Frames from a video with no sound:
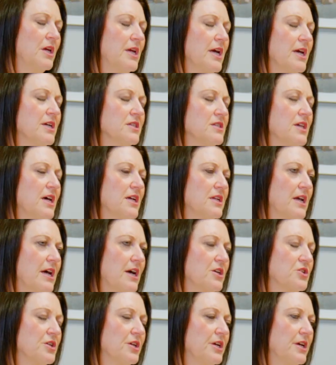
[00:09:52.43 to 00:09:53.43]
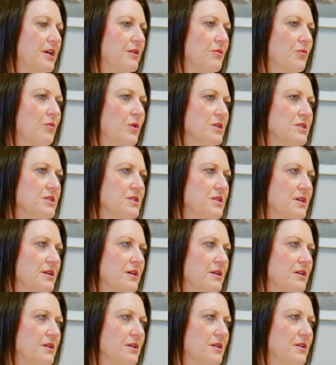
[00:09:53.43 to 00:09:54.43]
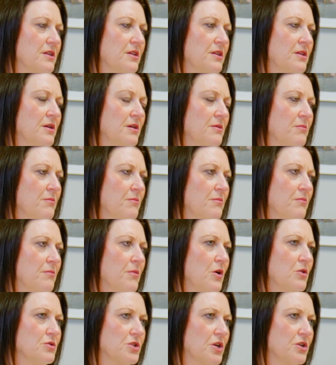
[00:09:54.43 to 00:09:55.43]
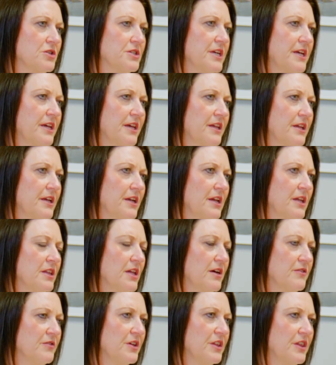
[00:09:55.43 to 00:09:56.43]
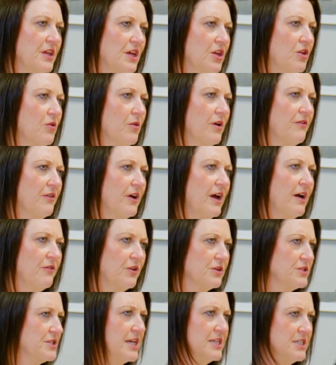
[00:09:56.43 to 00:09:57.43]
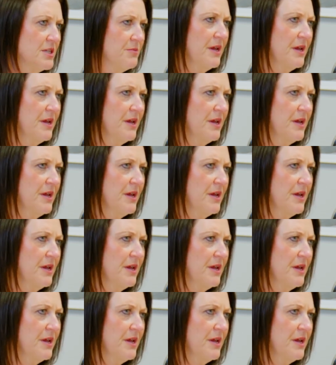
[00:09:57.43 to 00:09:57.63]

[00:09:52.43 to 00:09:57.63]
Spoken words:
Yeah, that actually was the most articulate and lovely thing you have ever said to